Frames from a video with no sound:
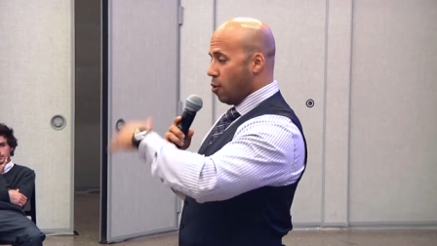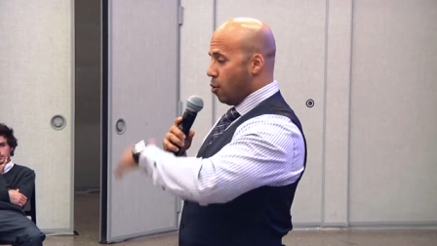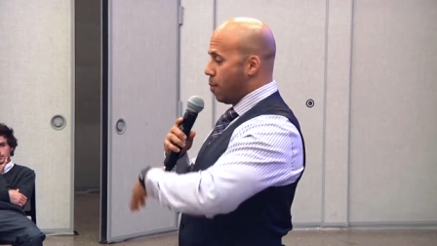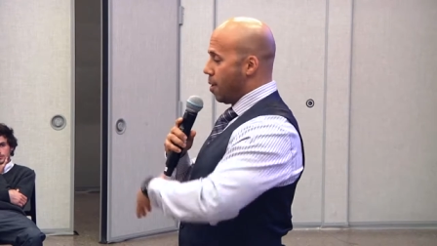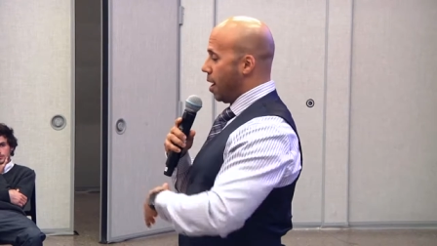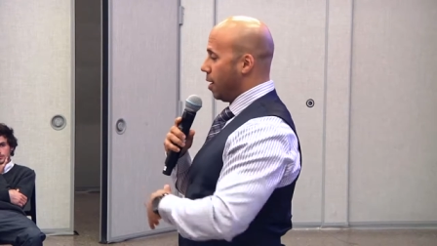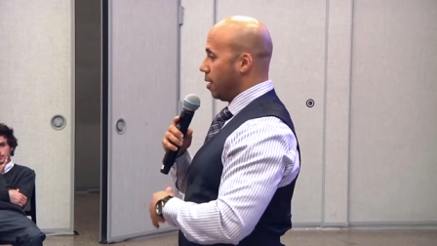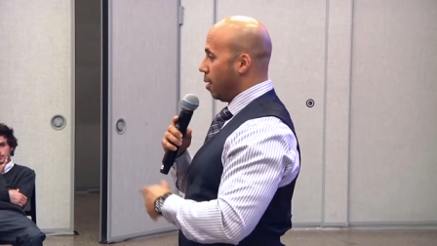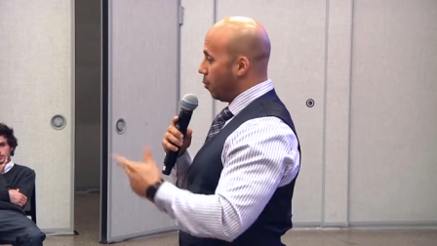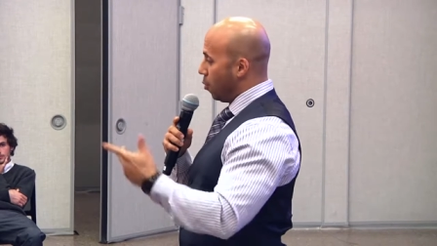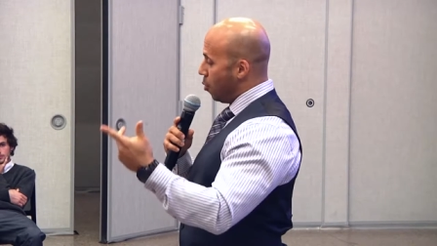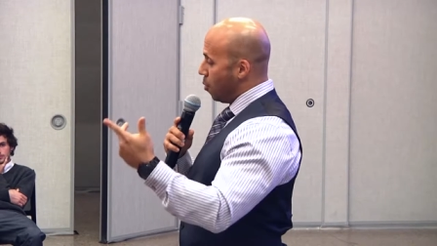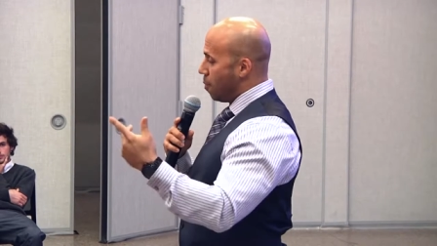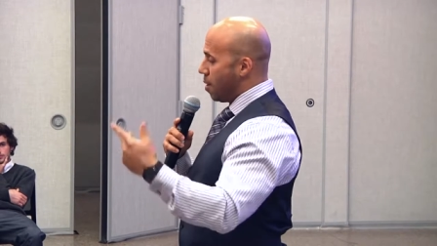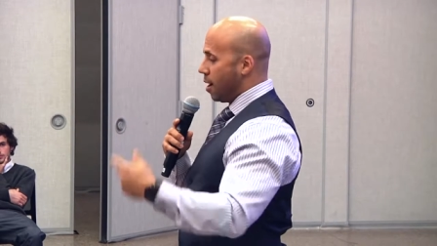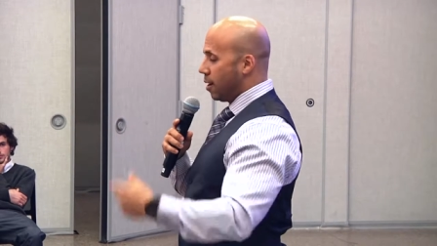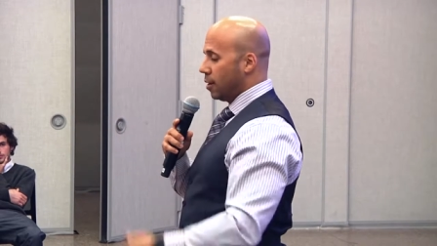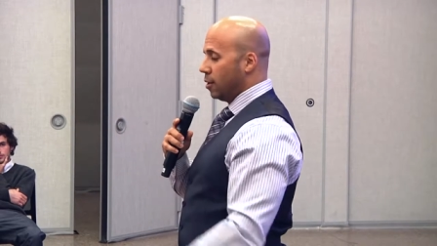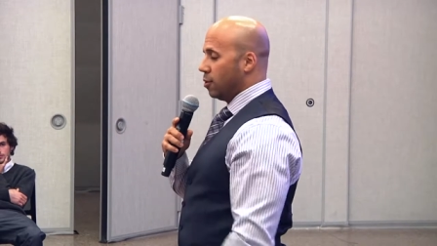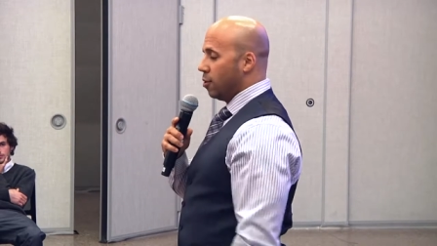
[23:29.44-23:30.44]
go back. I'm going
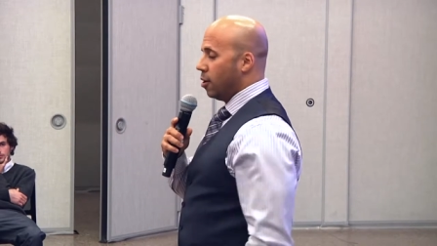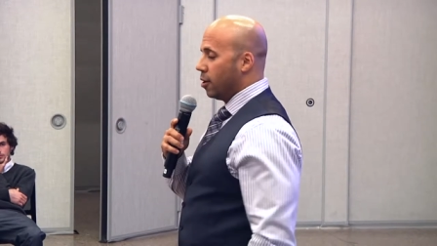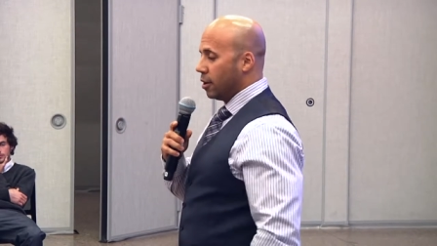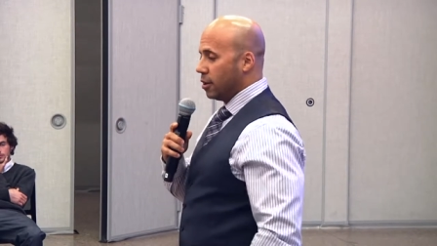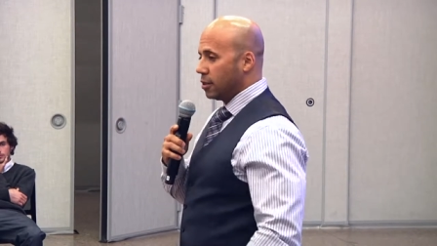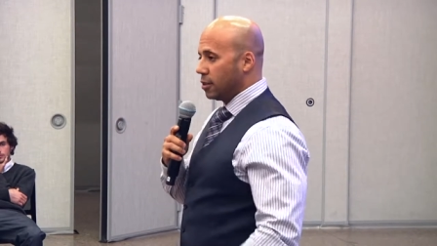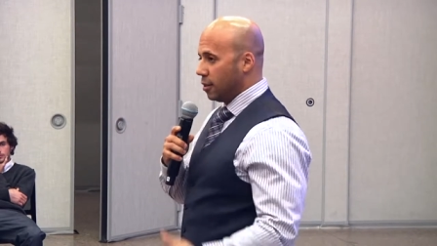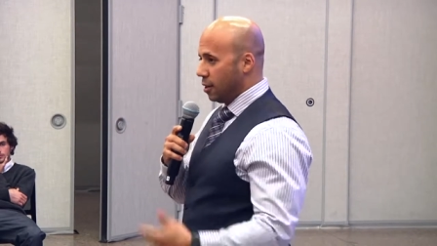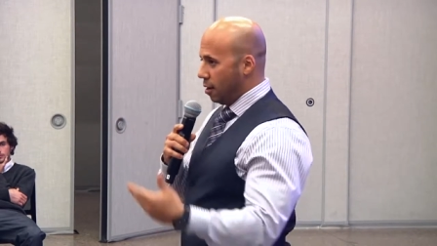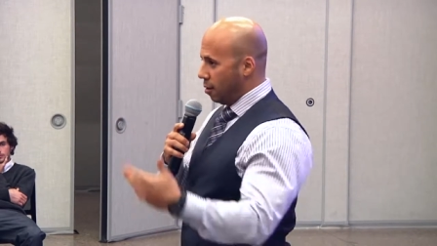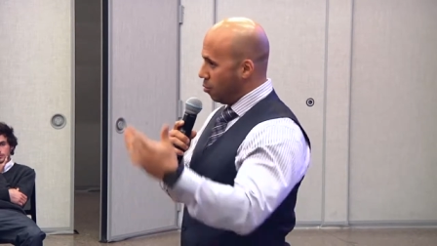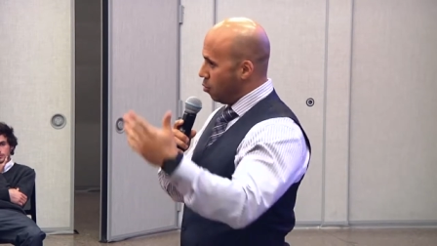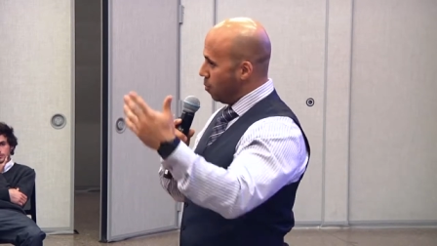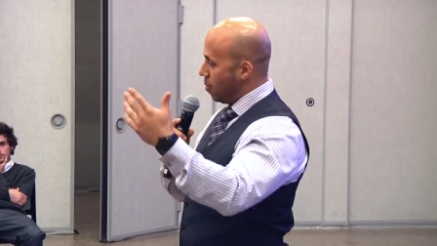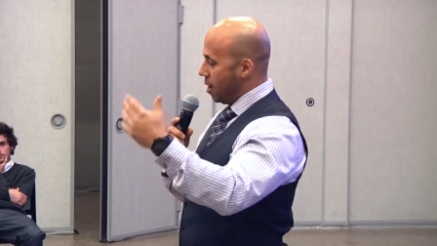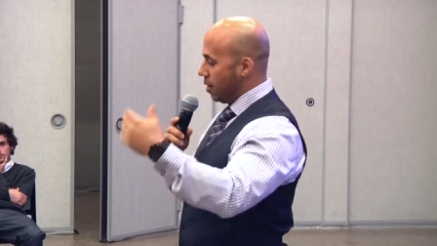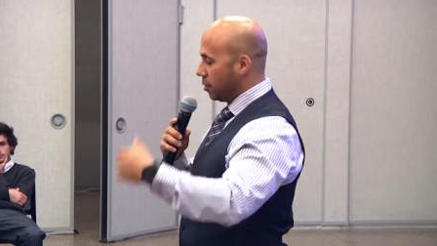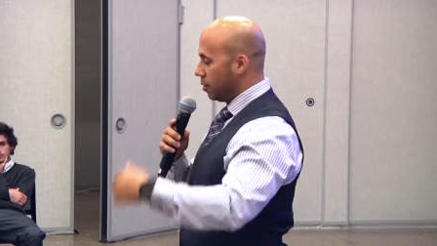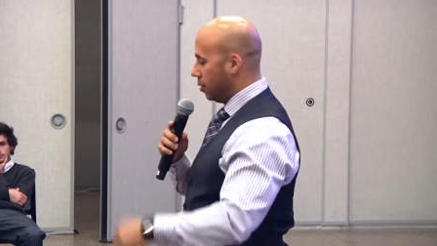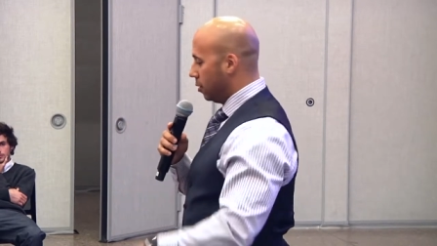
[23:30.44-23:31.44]
back in August, and I'll go
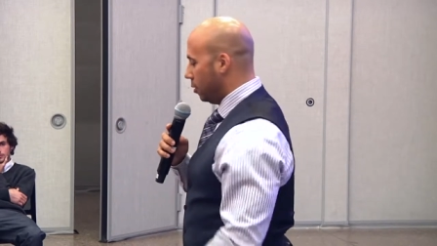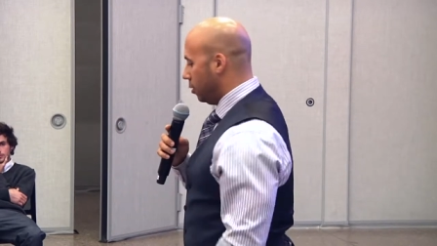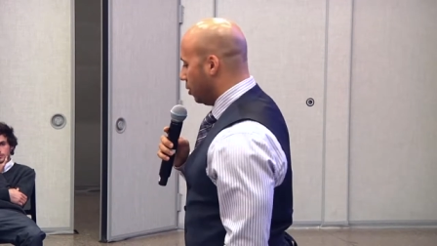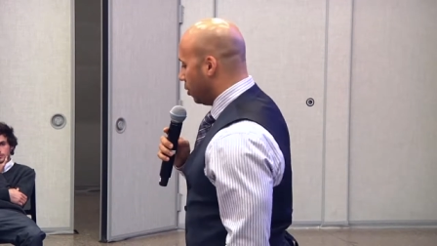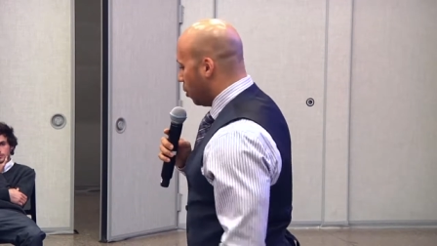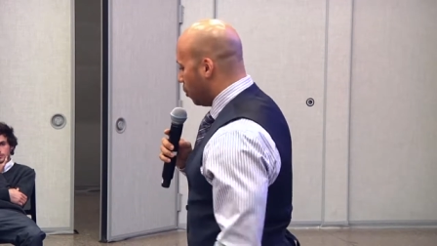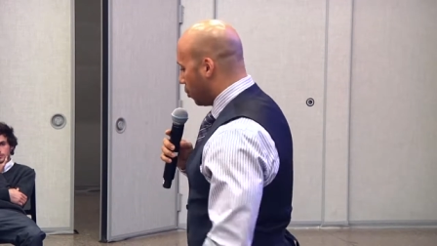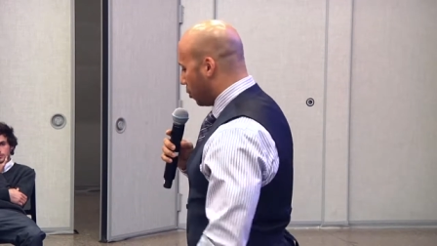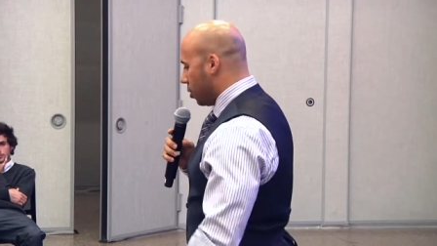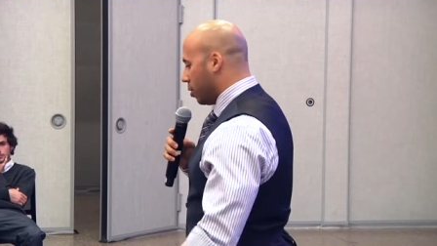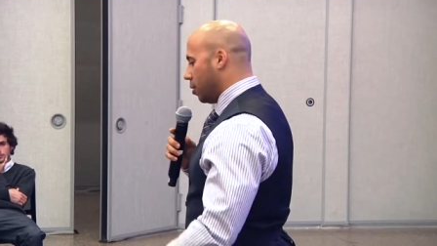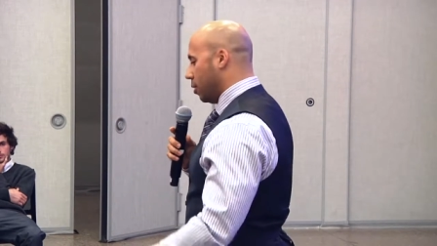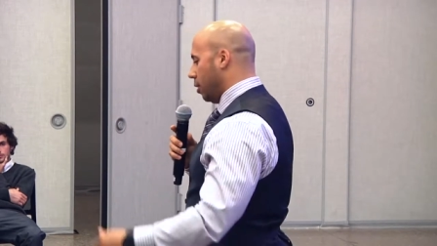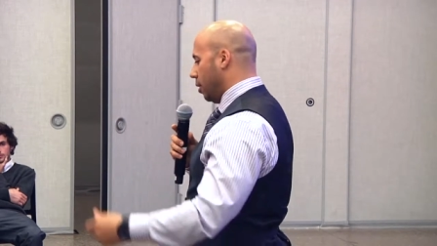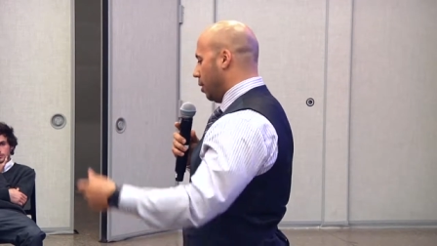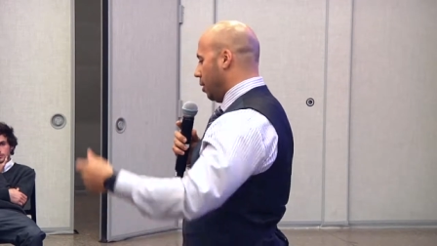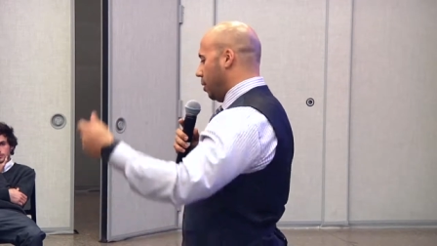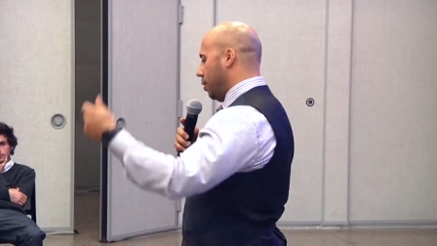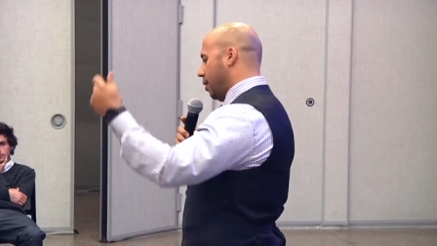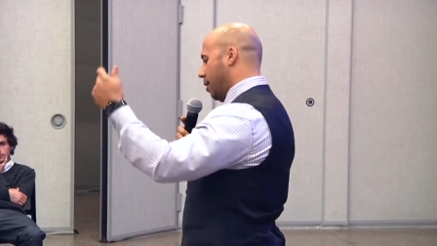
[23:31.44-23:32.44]
back to you know
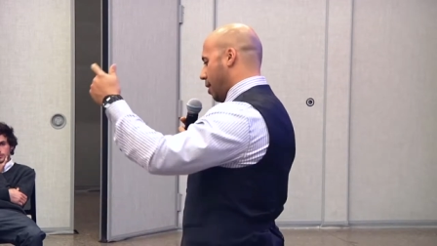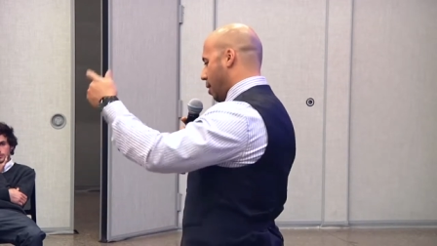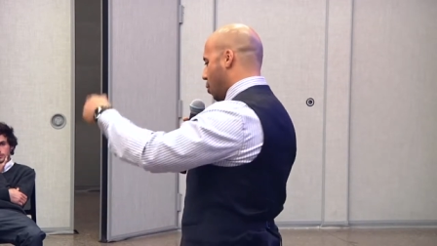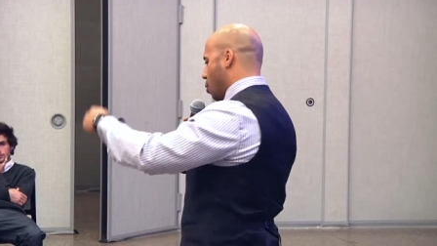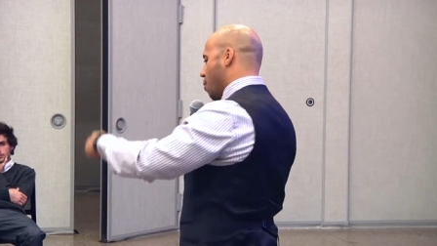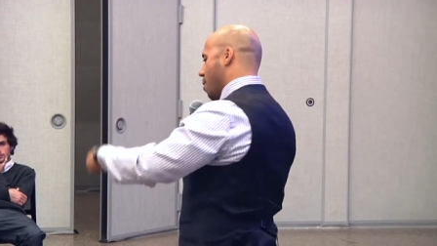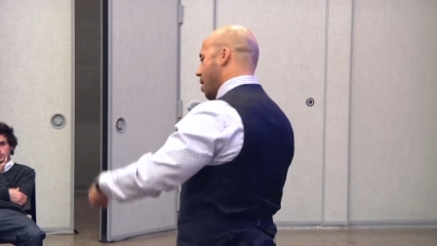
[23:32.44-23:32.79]
Brooklyn, and I go